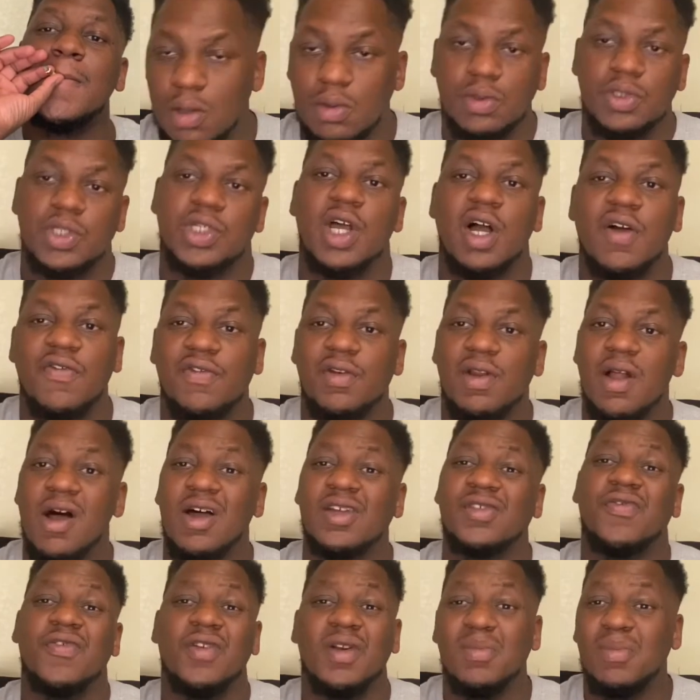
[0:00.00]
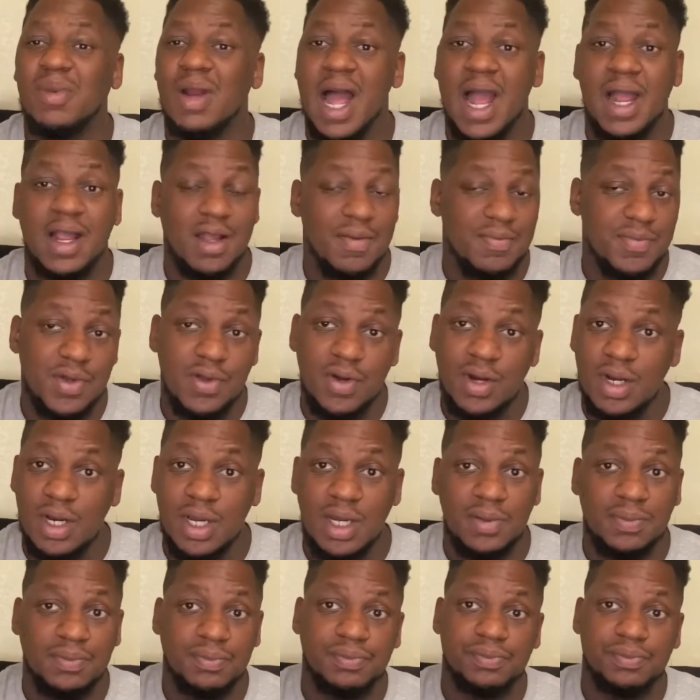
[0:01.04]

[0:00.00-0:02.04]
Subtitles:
Tough loss for the Black community.